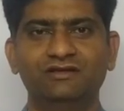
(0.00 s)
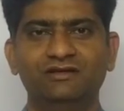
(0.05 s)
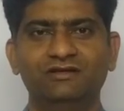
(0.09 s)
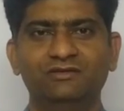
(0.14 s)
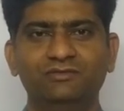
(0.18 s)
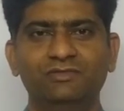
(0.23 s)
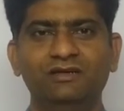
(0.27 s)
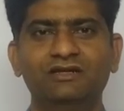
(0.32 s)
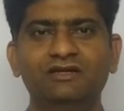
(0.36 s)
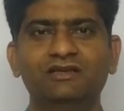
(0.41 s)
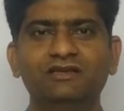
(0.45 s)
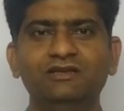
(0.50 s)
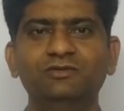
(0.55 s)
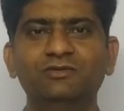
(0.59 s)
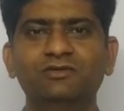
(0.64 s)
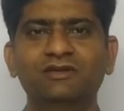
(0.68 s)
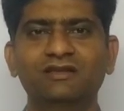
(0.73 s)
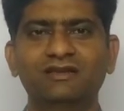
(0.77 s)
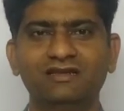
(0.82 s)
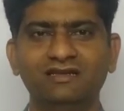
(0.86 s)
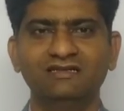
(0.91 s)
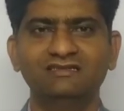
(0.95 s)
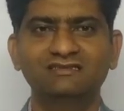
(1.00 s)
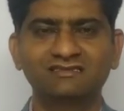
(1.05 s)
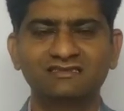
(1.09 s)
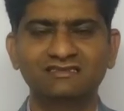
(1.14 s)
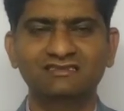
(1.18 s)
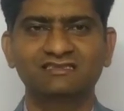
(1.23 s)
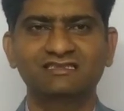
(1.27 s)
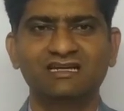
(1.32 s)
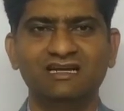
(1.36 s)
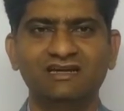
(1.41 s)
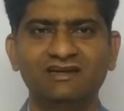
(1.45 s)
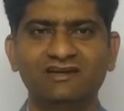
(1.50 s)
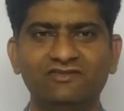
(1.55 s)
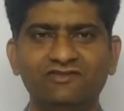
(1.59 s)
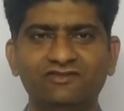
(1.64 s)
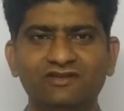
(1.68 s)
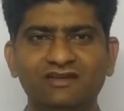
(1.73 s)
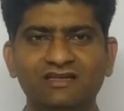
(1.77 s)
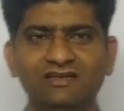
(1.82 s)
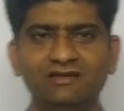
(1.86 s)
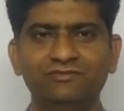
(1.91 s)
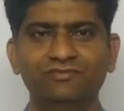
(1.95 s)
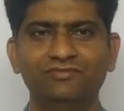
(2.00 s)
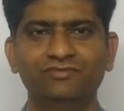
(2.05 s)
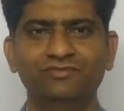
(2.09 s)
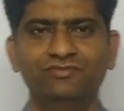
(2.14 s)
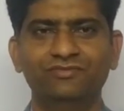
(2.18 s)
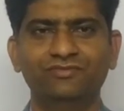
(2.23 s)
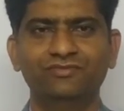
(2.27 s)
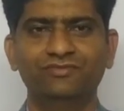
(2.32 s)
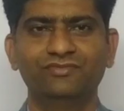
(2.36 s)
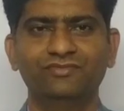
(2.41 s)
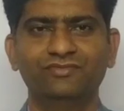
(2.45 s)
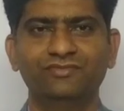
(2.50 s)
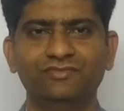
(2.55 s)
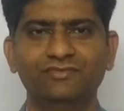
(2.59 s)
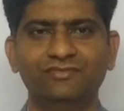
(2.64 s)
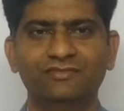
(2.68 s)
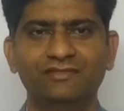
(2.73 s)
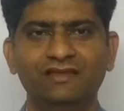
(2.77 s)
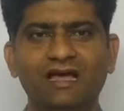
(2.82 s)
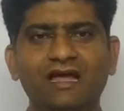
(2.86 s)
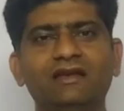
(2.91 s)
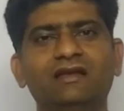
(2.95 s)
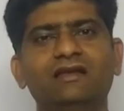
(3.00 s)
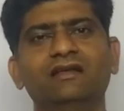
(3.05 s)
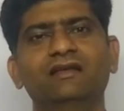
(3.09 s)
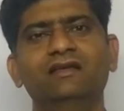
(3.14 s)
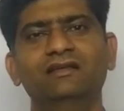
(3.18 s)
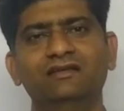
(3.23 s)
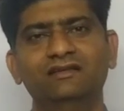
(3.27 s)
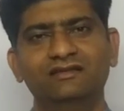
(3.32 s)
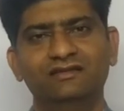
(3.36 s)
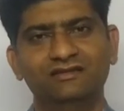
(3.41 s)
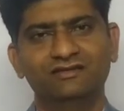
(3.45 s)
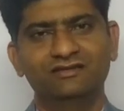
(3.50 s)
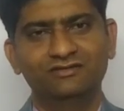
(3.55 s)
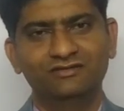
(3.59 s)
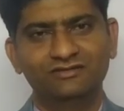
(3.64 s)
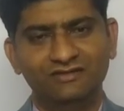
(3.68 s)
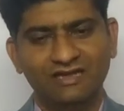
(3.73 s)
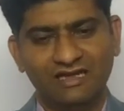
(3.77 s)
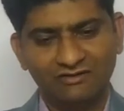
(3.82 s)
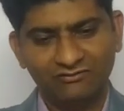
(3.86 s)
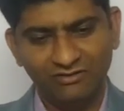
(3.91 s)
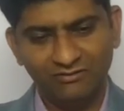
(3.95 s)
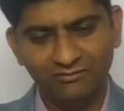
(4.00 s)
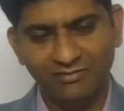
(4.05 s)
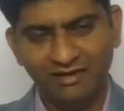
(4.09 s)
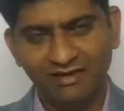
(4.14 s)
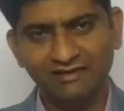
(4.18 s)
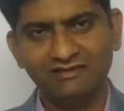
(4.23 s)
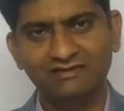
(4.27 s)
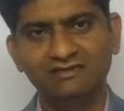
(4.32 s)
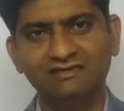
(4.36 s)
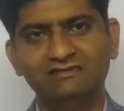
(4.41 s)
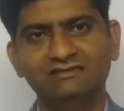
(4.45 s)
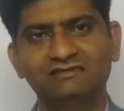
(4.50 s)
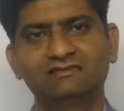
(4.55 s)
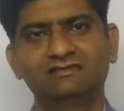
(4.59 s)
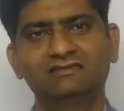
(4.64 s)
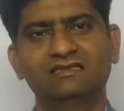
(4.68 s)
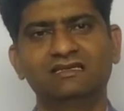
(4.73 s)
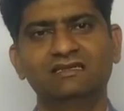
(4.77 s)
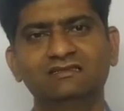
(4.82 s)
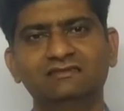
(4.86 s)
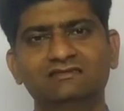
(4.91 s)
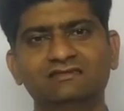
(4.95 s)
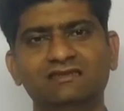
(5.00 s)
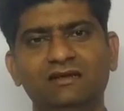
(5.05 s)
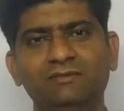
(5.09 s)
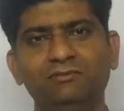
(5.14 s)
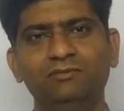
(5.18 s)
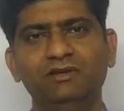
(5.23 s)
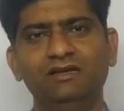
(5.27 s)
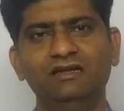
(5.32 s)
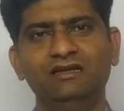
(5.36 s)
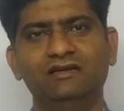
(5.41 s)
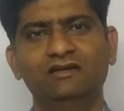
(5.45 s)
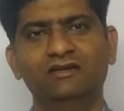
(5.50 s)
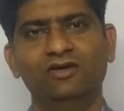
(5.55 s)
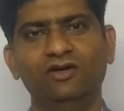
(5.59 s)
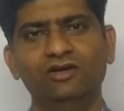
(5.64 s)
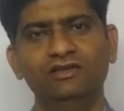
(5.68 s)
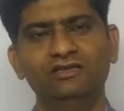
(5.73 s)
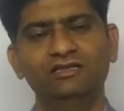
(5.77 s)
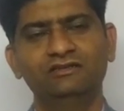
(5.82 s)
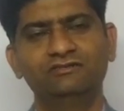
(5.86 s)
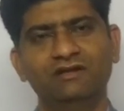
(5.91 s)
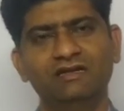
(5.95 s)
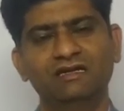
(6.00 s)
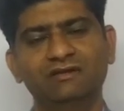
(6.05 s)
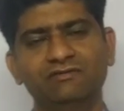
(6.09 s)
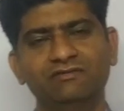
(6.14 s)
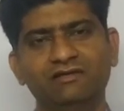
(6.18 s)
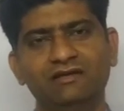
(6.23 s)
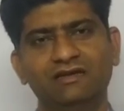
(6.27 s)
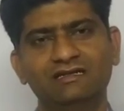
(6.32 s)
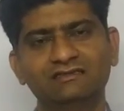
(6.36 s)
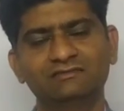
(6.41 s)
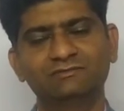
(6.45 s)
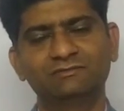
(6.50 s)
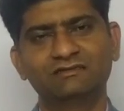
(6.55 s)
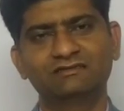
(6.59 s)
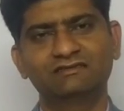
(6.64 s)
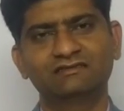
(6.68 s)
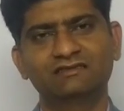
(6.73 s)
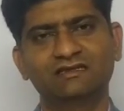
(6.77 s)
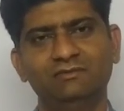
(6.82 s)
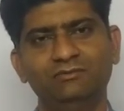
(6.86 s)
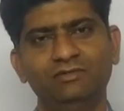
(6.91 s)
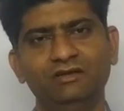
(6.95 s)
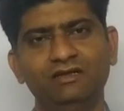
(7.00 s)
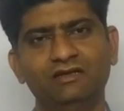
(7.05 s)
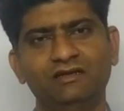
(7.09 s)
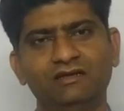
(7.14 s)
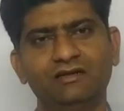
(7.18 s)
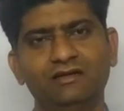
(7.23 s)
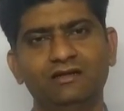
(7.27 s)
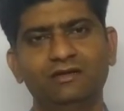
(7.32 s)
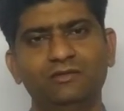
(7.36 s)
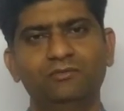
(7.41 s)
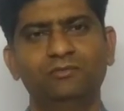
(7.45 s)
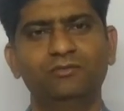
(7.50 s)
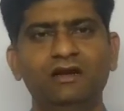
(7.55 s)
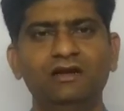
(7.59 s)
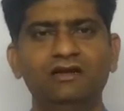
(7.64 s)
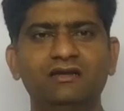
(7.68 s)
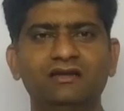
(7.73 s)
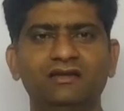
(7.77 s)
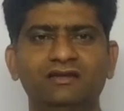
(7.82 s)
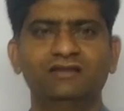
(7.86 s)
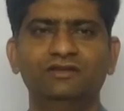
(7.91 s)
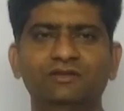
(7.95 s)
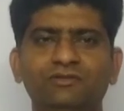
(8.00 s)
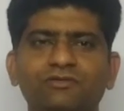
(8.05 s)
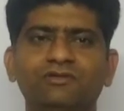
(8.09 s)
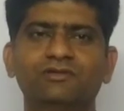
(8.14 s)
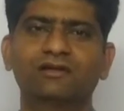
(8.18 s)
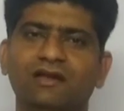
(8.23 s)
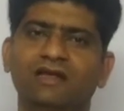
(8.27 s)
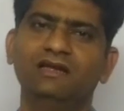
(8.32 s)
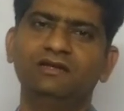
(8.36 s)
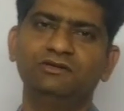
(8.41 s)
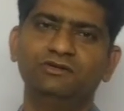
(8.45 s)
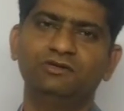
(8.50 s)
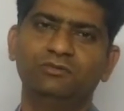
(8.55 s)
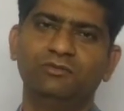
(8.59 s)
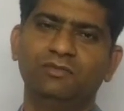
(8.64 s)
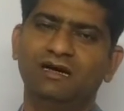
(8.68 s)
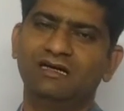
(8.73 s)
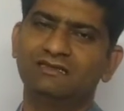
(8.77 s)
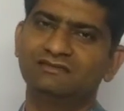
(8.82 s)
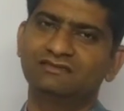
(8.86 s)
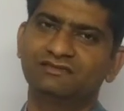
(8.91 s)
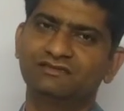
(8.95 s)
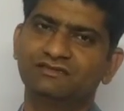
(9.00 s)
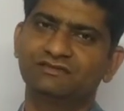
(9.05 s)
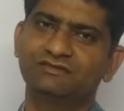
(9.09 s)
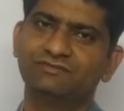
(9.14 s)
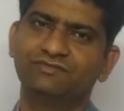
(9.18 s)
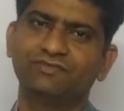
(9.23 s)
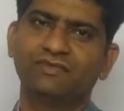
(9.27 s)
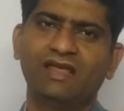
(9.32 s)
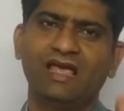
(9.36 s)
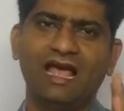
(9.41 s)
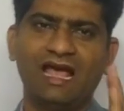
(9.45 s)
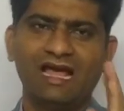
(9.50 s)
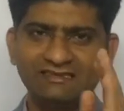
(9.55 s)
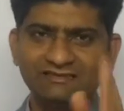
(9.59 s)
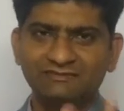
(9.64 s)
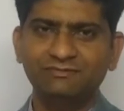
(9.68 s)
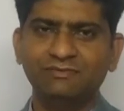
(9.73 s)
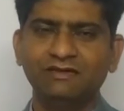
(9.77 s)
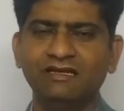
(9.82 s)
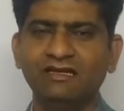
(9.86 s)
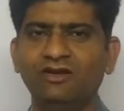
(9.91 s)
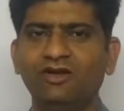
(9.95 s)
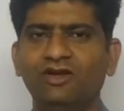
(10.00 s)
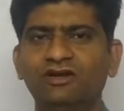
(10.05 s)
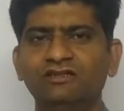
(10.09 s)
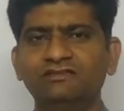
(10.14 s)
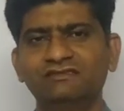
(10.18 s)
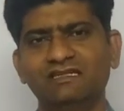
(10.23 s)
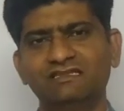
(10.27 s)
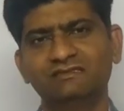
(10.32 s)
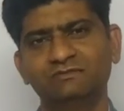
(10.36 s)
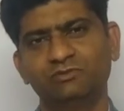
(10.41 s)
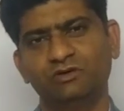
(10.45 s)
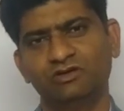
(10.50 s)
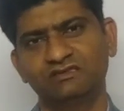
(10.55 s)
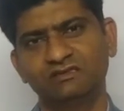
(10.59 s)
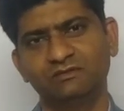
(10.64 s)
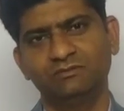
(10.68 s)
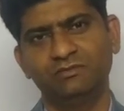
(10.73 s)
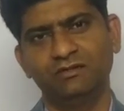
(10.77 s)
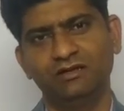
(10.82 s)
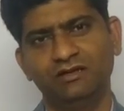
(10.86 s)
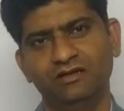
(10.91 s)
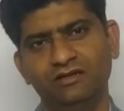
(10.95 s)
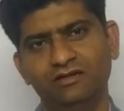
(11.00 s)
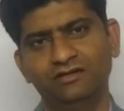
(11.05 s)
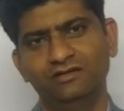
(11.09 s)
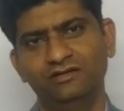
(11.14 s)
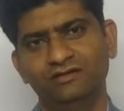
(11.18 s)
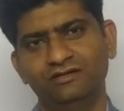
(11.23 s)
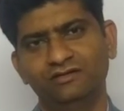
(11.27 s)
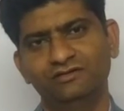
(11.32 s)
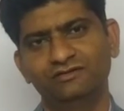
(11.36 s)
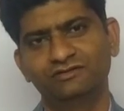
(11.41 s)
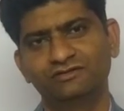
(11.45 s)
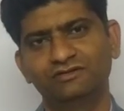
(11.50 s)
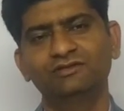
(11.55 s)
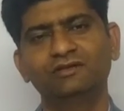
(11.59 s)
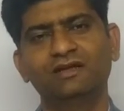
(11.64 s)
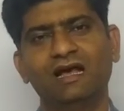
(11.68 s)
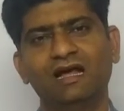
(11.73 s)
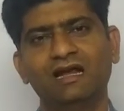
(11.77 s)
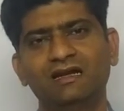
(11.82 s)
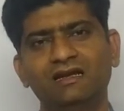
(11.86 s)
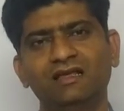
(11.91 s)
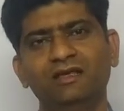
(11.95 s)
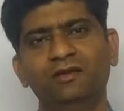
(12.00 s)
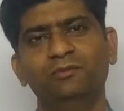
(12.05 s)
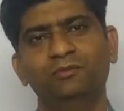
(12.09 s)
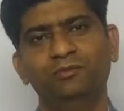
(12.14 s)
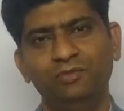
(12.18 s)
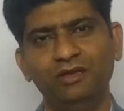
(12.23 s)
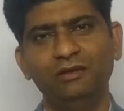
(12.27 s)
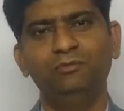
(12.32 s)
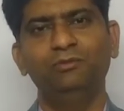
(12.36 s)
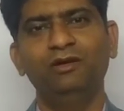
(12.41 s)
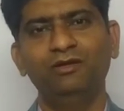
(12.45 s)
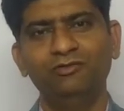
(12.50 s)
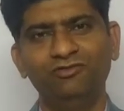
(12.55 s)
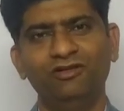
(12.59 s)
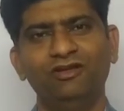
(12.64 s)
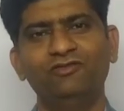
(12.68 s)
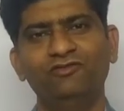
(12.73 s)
but you create such kind of team that will make these things complete, all the 21 aspects complete. But you try to master as many laws as possible so that people will